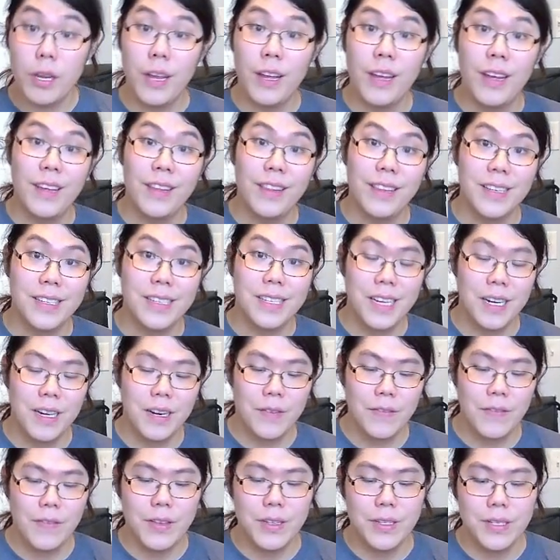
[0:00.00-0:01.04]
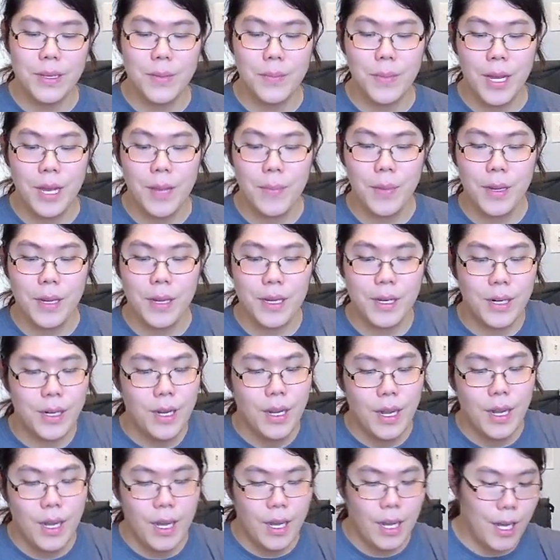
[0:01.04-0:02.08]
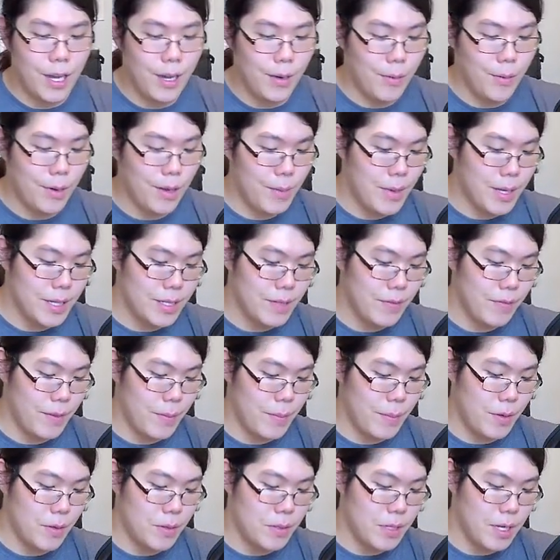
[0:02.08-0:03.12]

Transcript: The Serif is, in my opinion, one of the best flippers,